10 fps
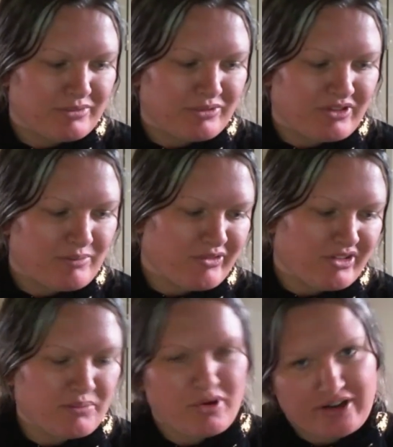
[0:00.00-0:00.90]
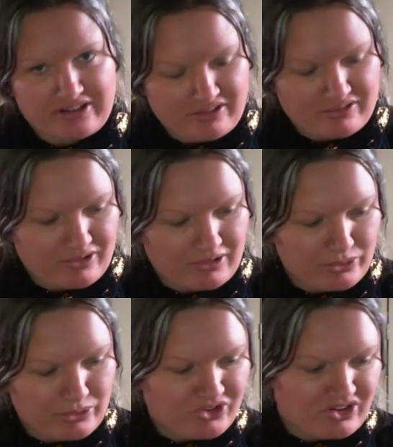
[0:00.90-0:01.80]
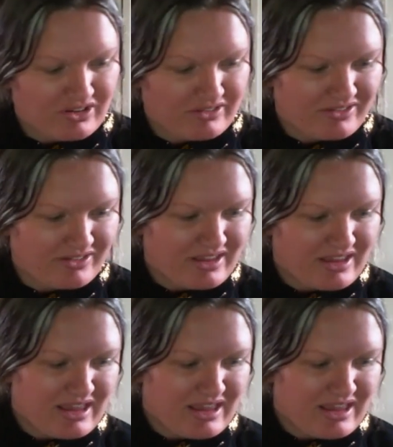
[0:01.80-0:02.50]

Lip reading: some of its products and solutions,